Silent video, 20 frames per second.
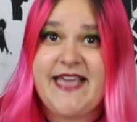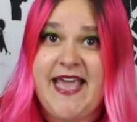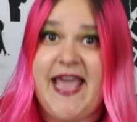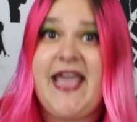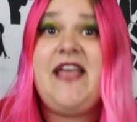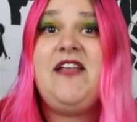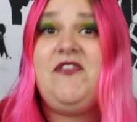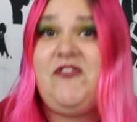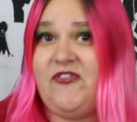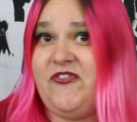
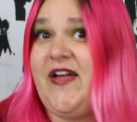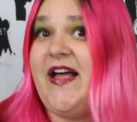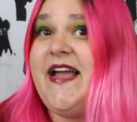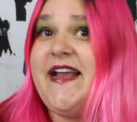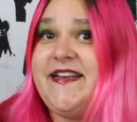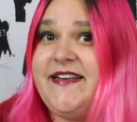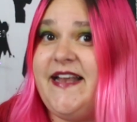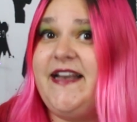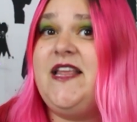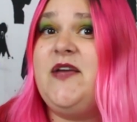can't
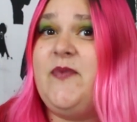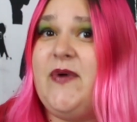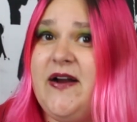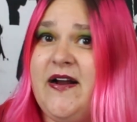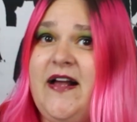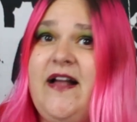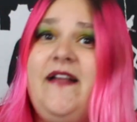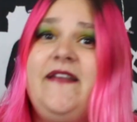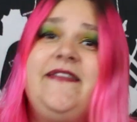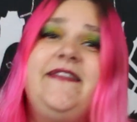find
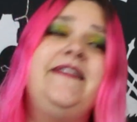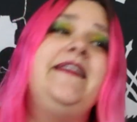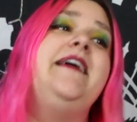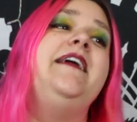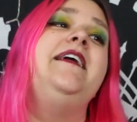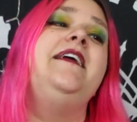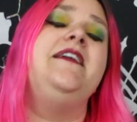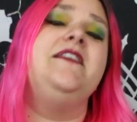anywhere else,